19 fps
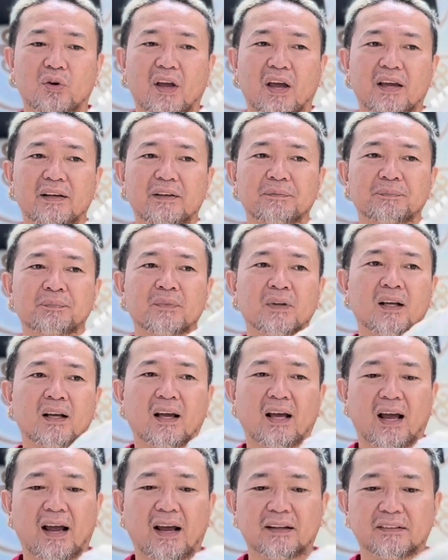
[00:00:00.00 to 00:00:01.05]
okay,
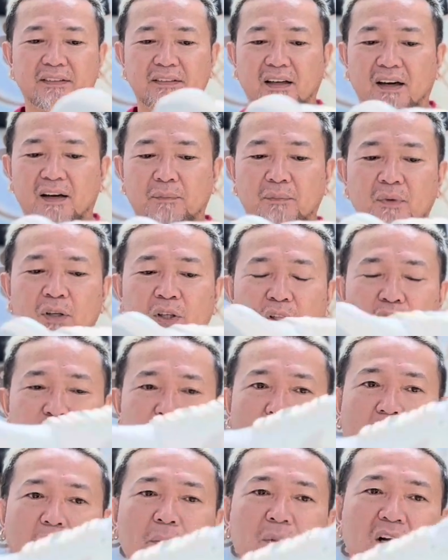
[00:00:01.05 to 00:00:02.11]
and
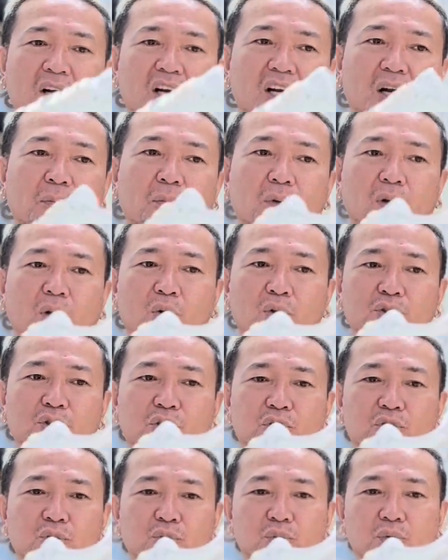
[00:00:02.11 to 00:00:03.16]
So I'm gonna come
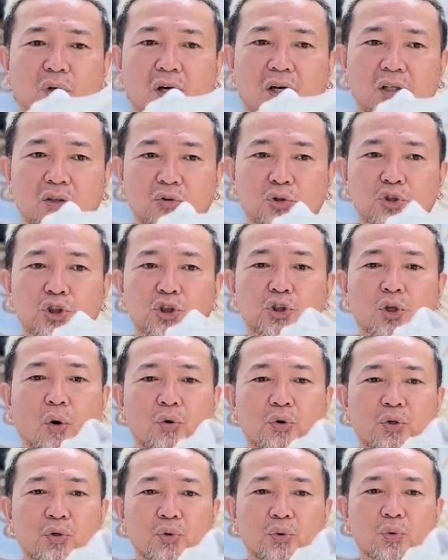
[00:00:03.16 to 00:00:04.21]
closer to
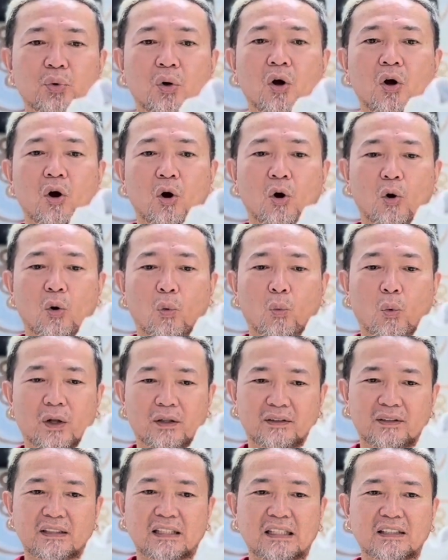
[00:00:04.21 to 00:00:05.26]
show you
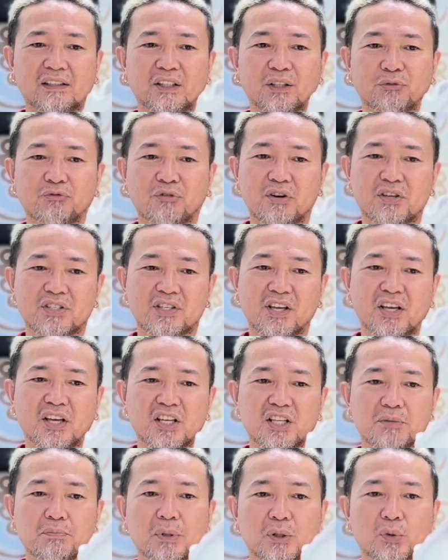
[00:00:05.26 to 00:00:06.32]
what the difference
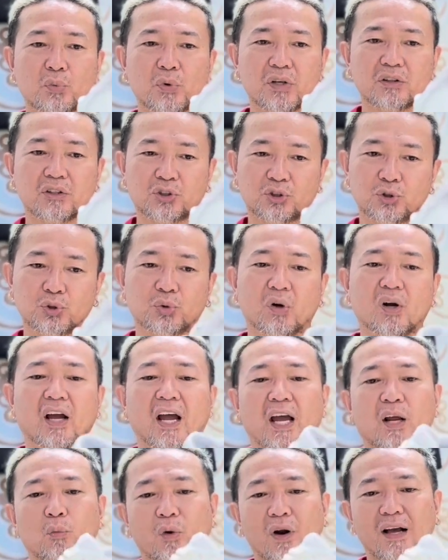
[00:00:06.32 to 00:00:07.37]
is between the two.
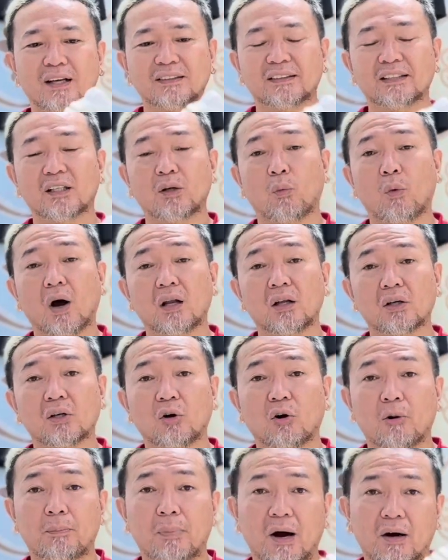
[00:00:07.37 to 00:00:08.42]
And when I said a while
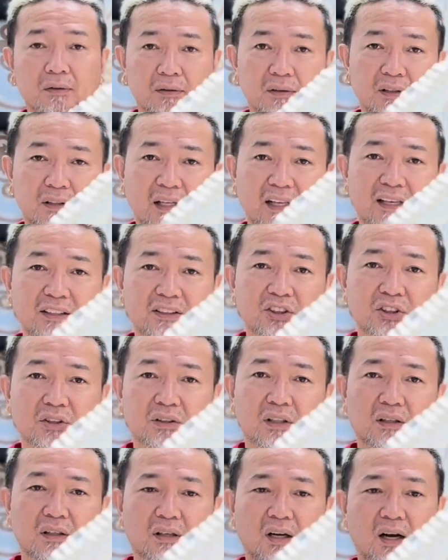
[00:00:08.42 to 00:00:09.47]
ago about the
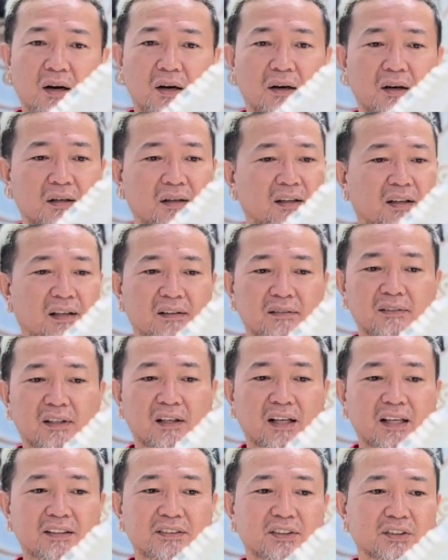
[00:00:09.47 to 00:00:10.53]

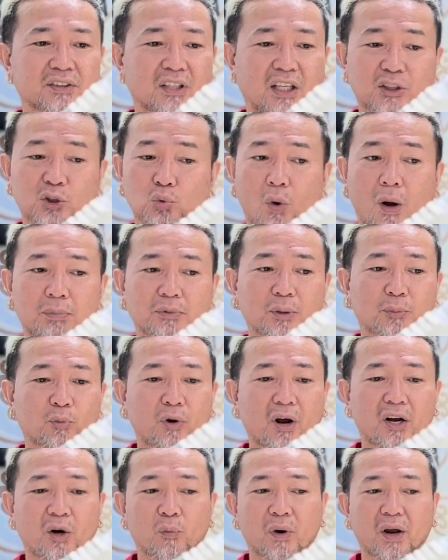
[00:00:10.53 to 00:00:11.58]
the laces, I swapped them
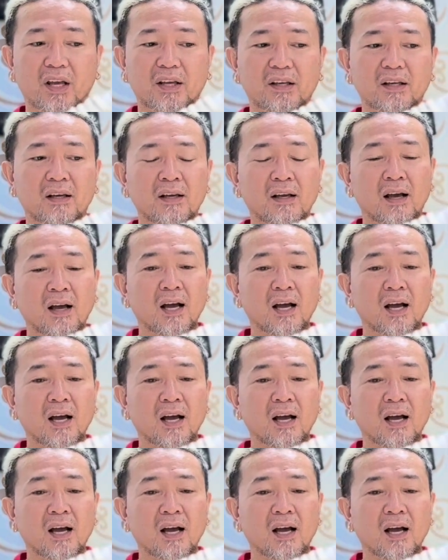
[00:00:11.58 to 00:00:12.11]
right away